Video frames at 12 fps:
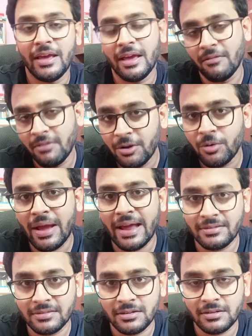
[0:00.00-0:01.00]
be able to
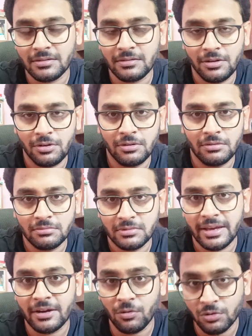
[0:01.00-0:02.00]
answer you know
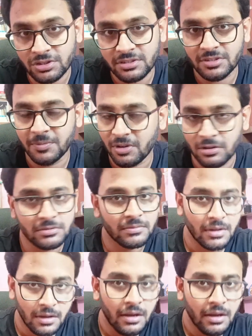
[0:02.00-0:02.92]
their questions because